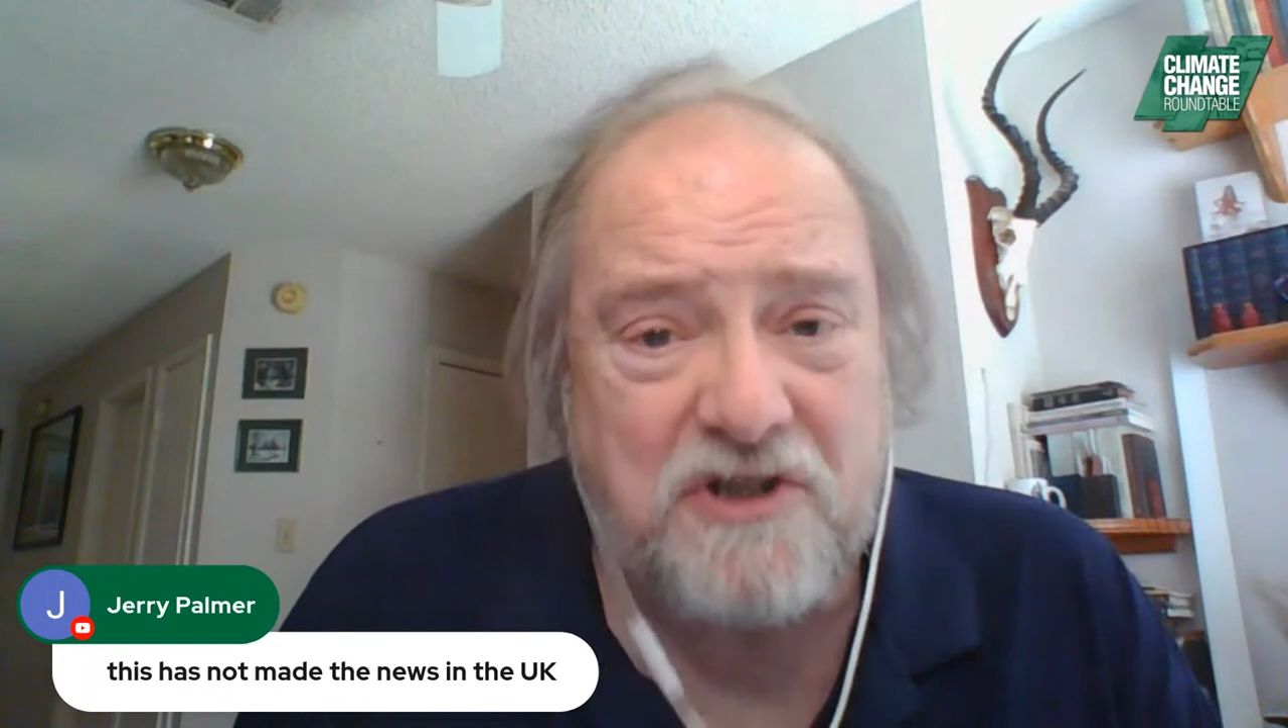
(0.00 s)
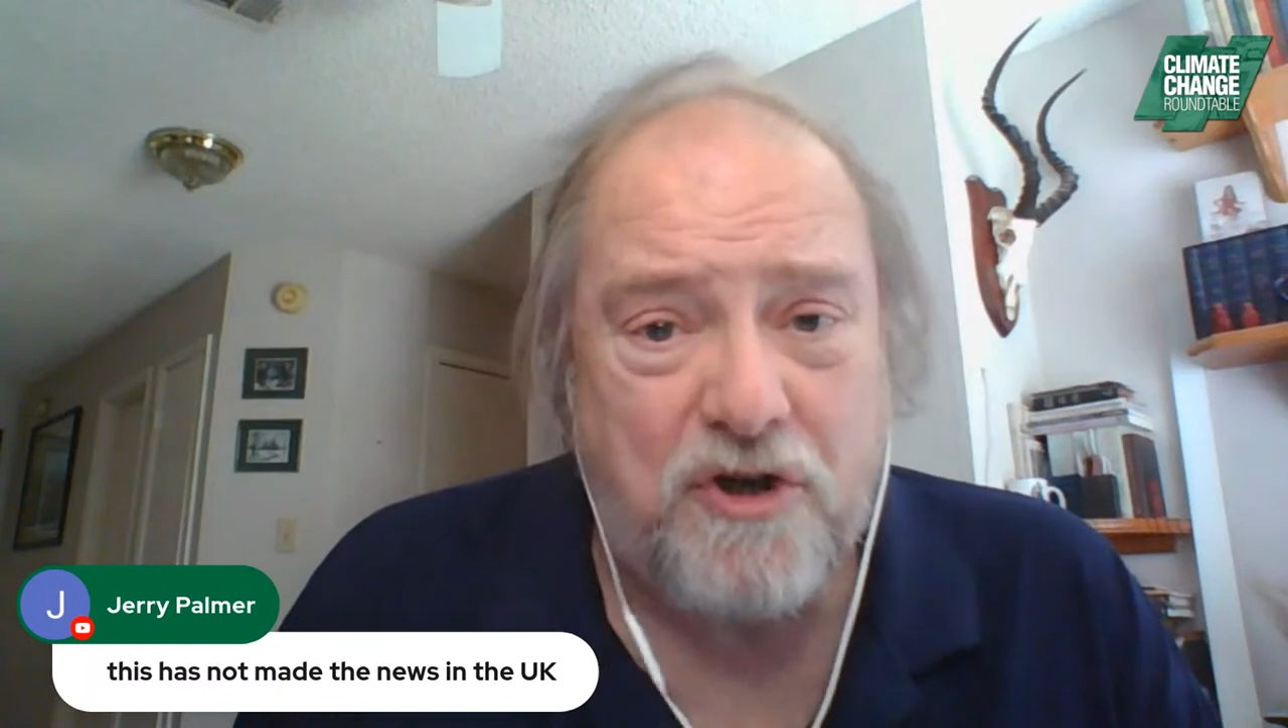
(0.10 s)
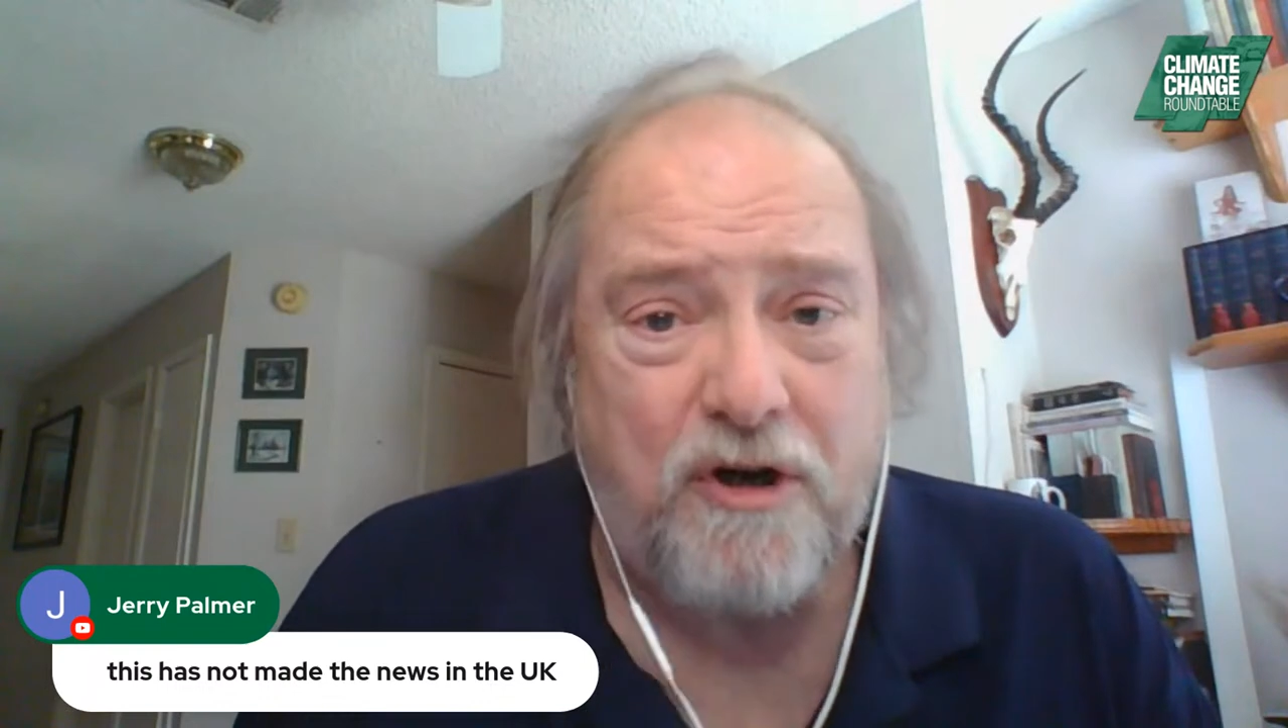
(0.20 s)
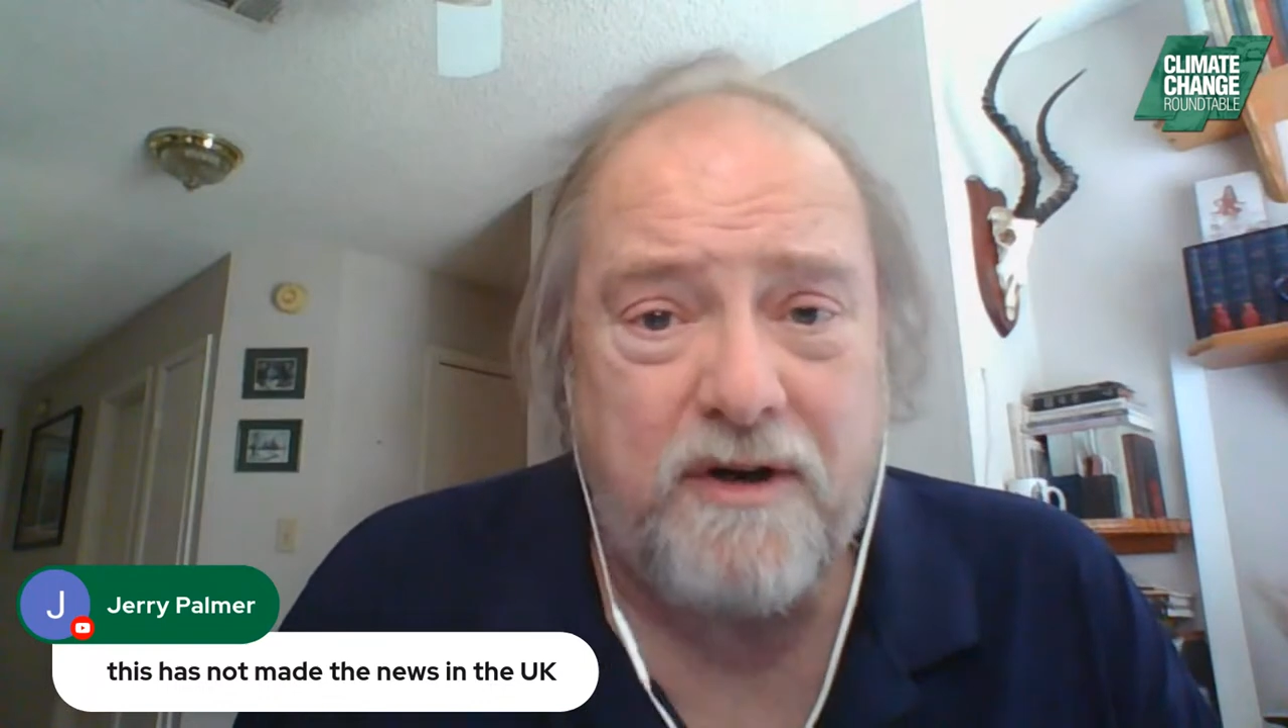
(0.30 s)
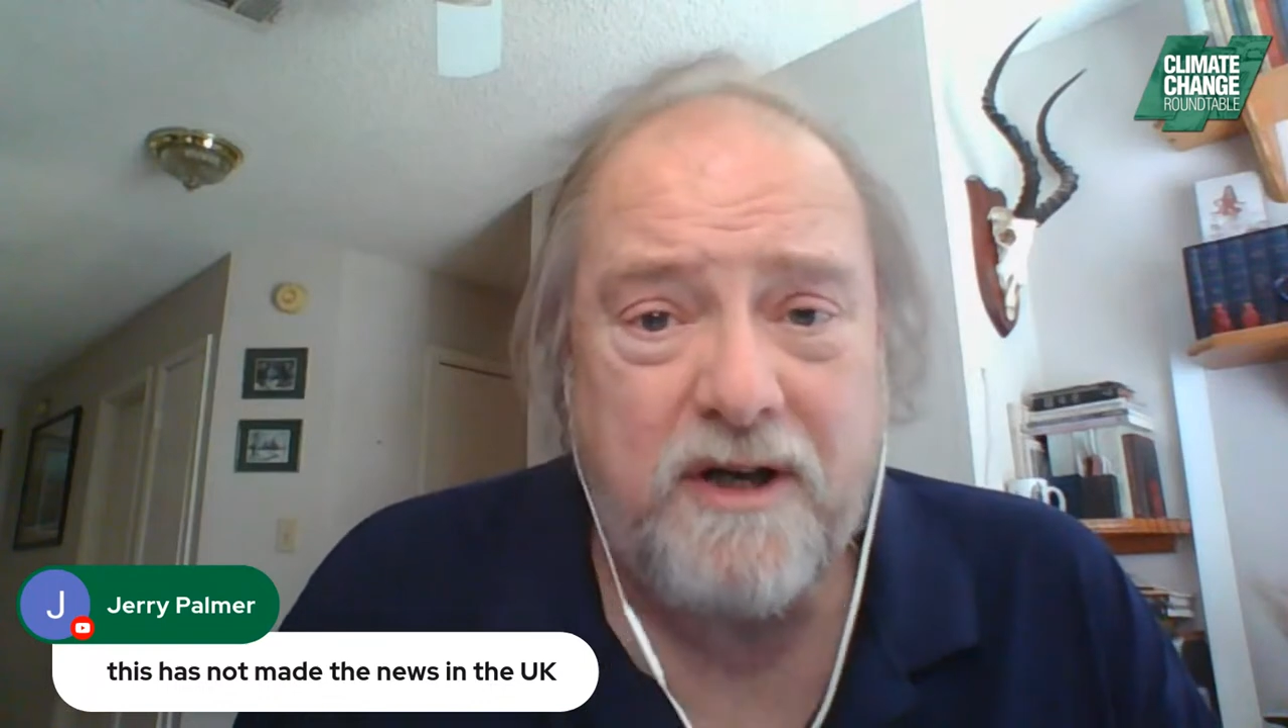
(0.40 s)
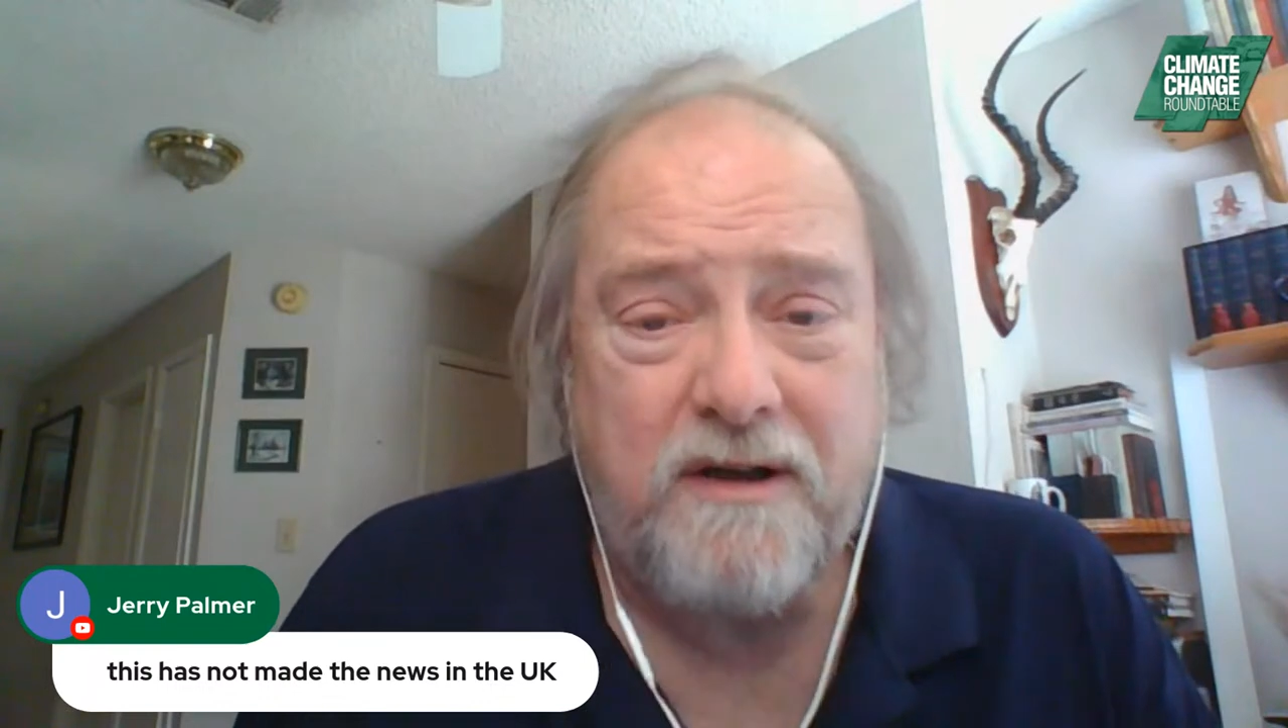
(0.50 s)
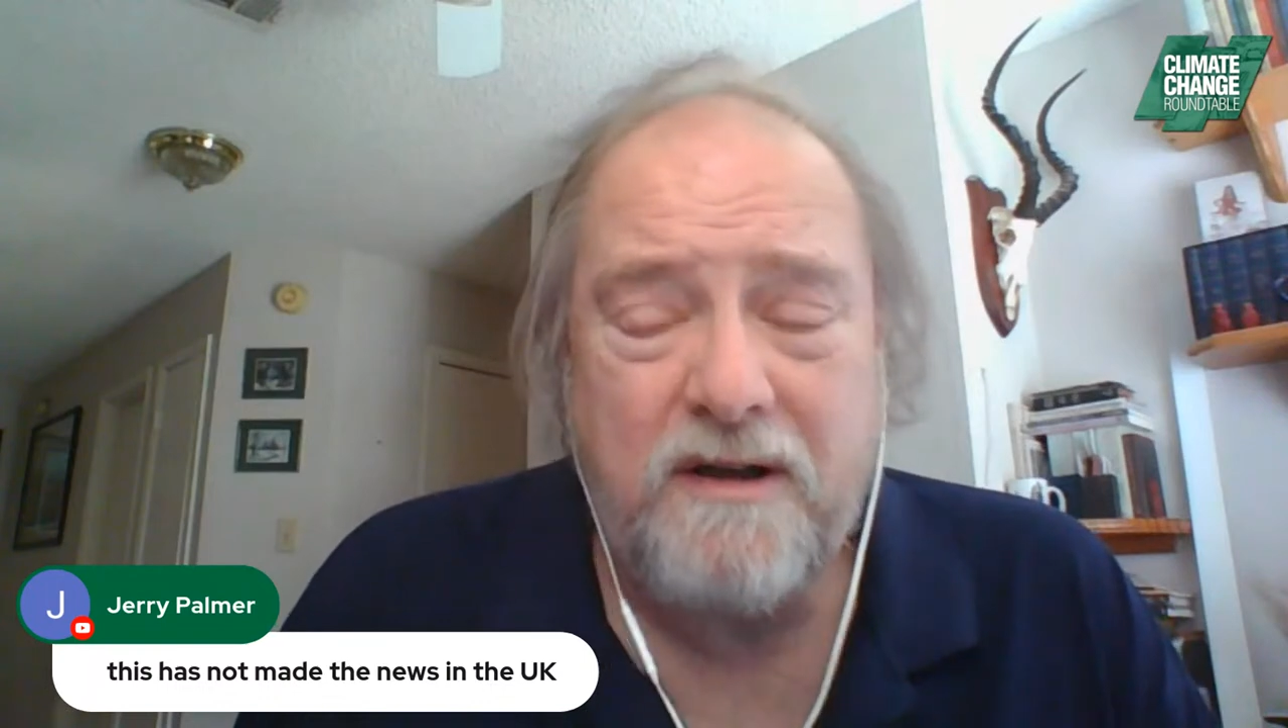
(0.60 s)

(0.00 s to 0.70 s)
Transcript: shirt.